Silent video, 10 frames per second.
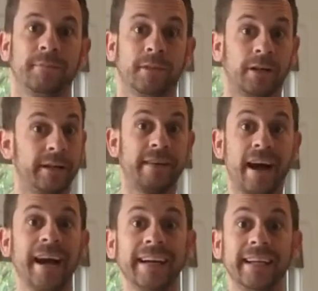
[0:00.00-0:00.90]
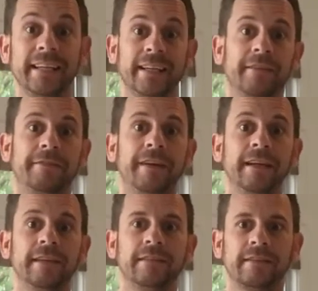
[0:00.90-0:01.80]
God is hiding his
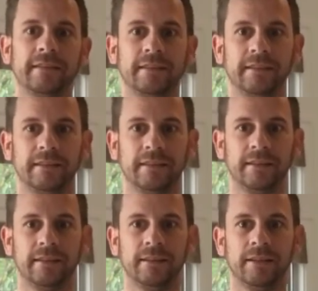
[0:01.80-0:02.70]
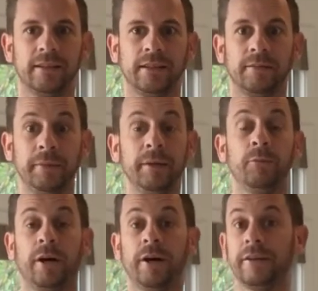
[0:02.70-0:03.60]
face.
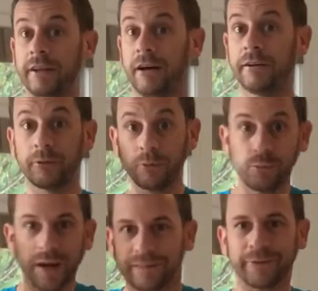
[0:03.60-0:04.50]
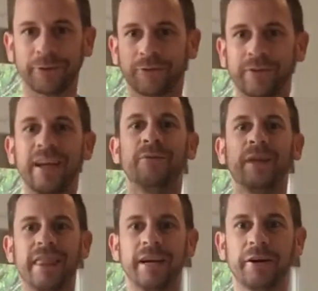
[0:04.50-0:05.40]
Meanwhile, the author wrestles
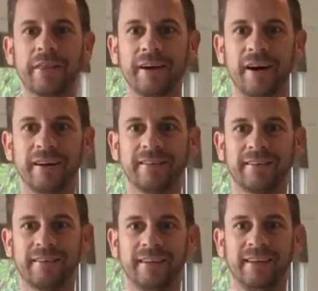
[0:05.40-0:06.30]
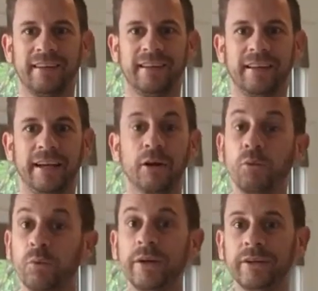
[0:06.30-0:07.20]
with their thoughts. They are
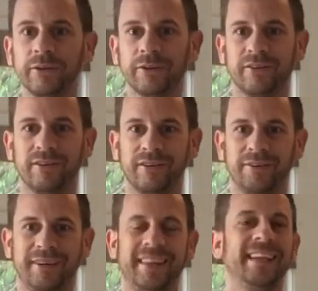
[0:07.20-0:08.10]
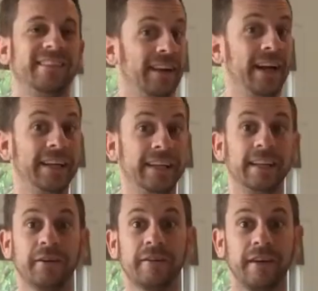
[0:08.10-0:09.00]
riddled with anxiety.
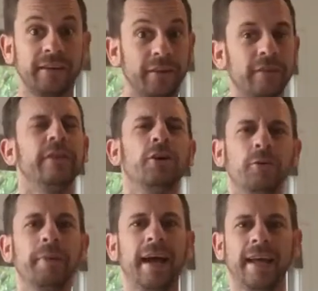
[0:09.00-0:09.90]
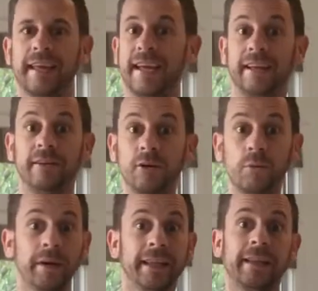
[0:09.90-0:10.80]
There's no path ahead, no
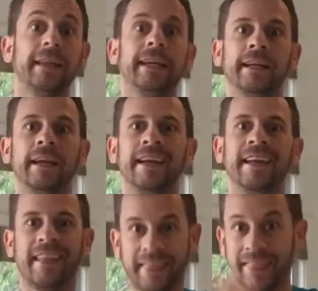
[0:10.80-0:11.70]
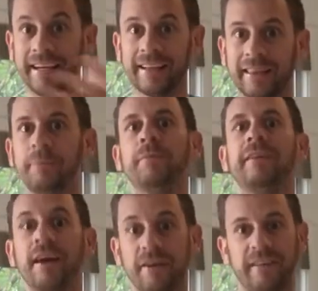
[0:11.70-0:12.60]
way that they can think
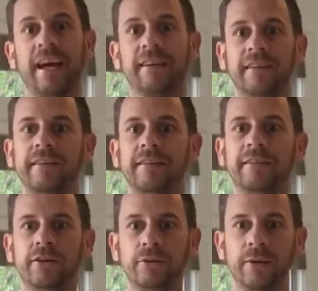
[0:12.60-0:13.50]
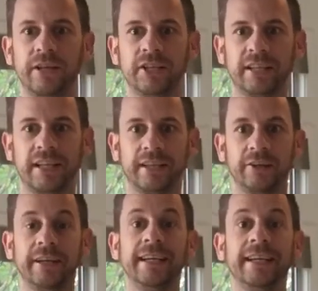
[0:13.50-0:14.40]
themselves out of this situation that
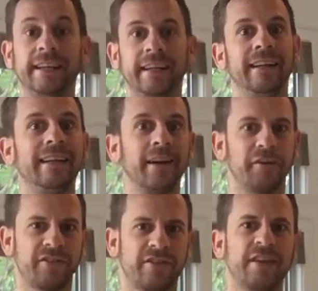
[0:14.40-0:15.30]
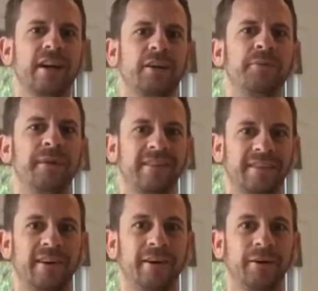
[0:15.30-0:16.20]
they're in, and they're stuck with
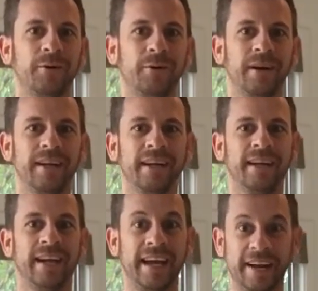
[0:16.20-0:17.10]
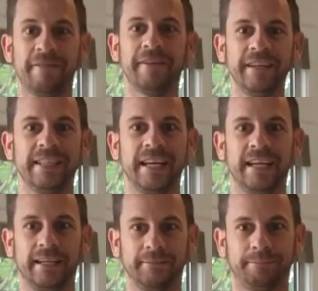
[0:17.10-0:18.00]
sorrow every
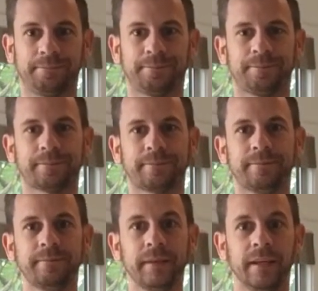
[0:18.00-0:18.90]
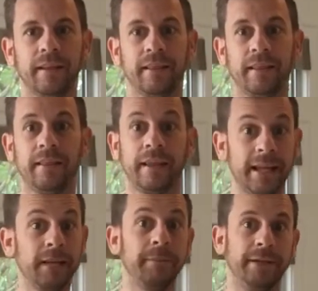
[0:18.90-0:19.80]
day. The
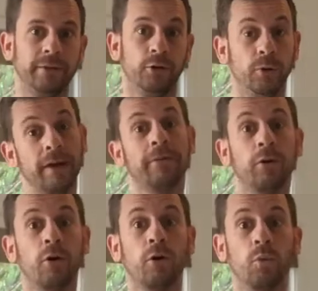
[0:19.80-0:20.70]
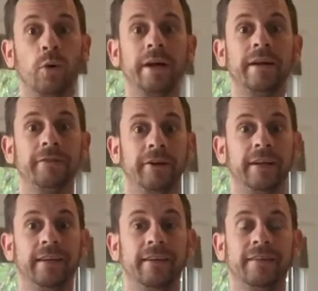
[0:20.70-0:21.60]
enemy, whoever or whatever it
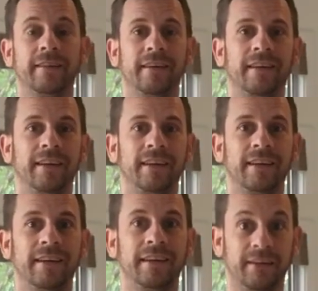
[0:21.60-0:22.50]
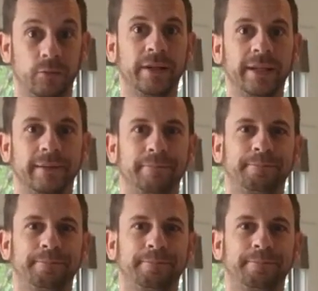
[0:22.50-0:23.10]
is winning.